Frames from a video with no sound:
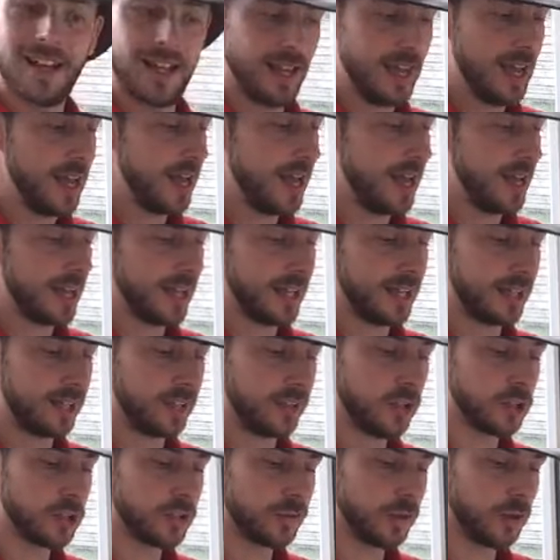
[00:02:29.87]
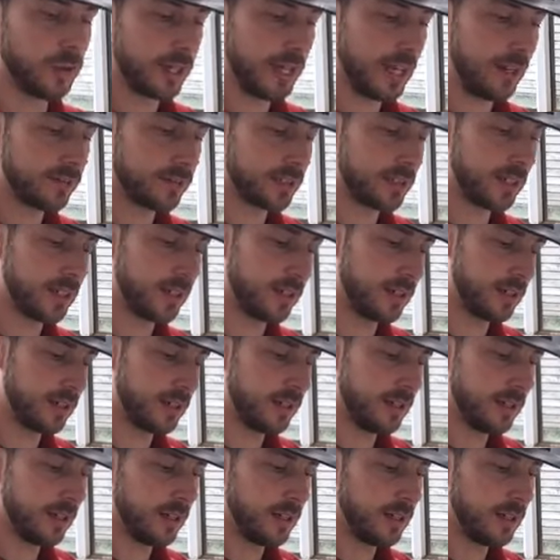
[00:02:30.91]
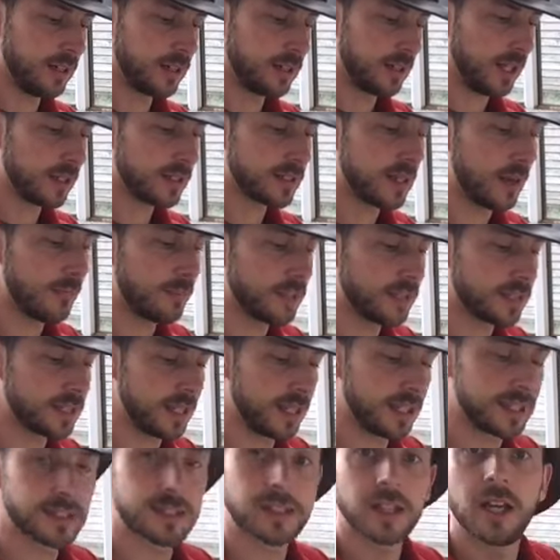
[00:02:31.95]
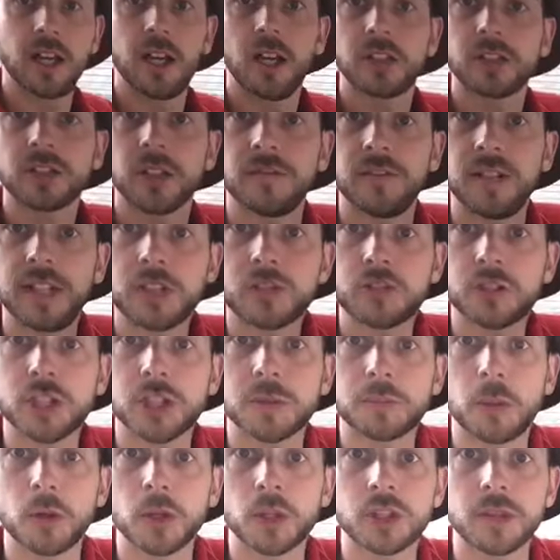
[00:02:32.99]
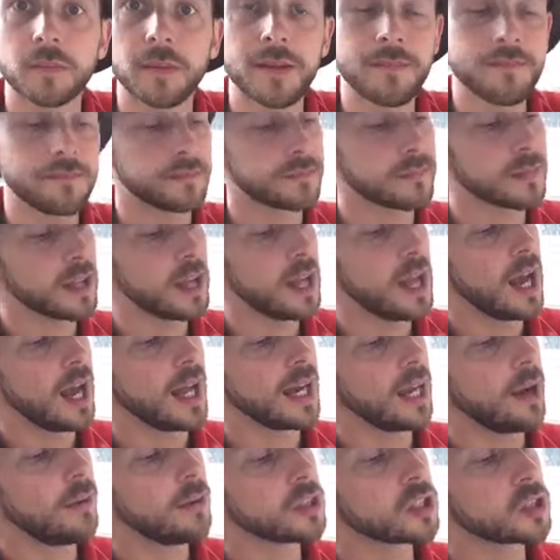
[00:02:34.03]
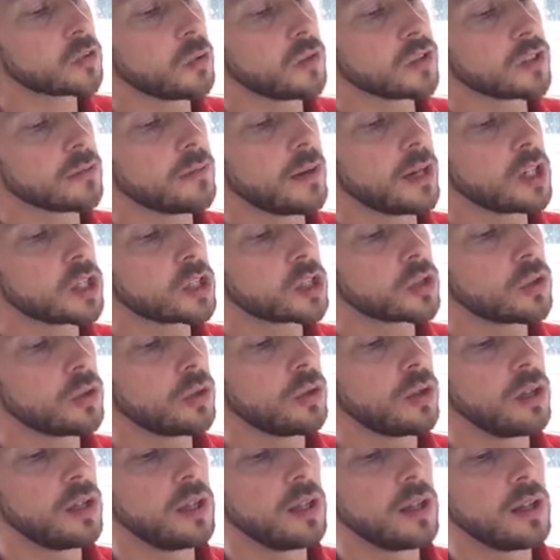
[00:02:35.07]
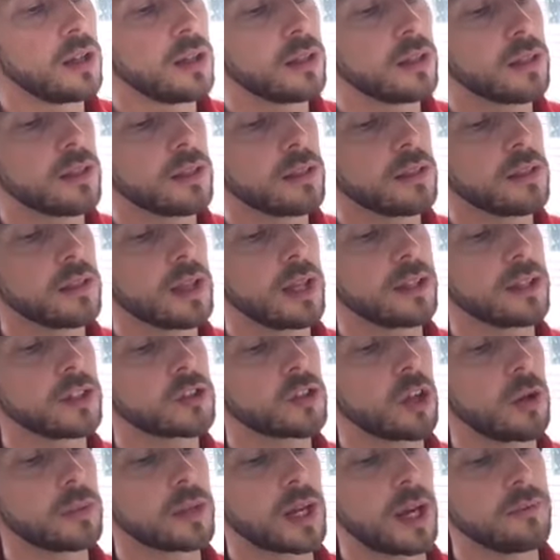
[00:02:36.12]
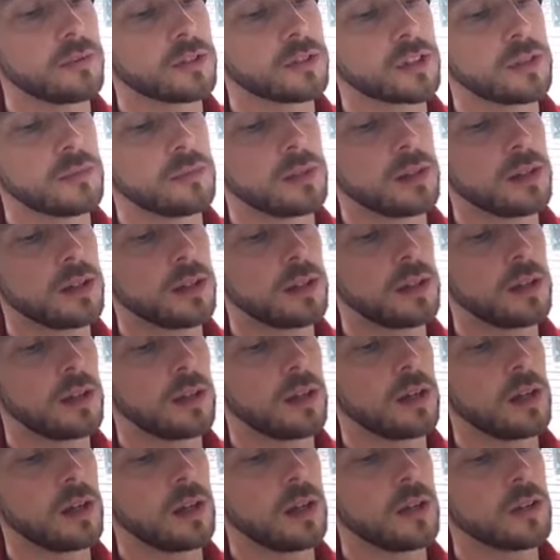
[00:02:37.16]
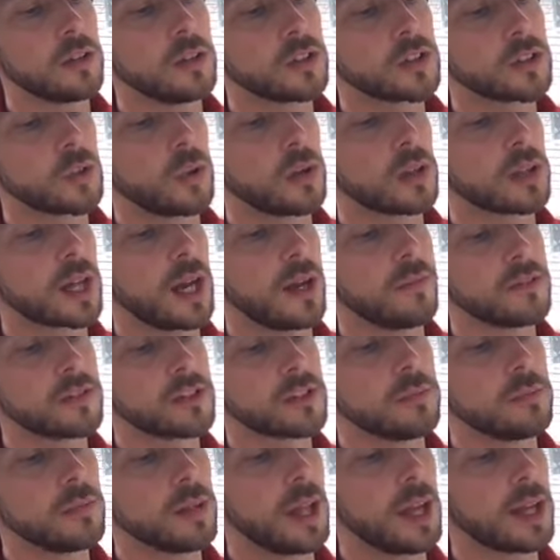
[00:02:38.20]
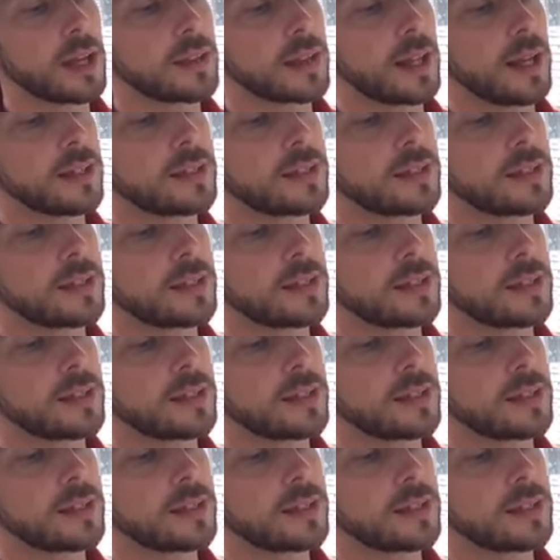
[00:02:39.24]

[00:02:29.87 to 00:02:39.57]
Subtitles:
and those of you counting, that's number 6. So I've literally just pushed them in, and now I just want to make sure that the top covers them, the soil covers them like that.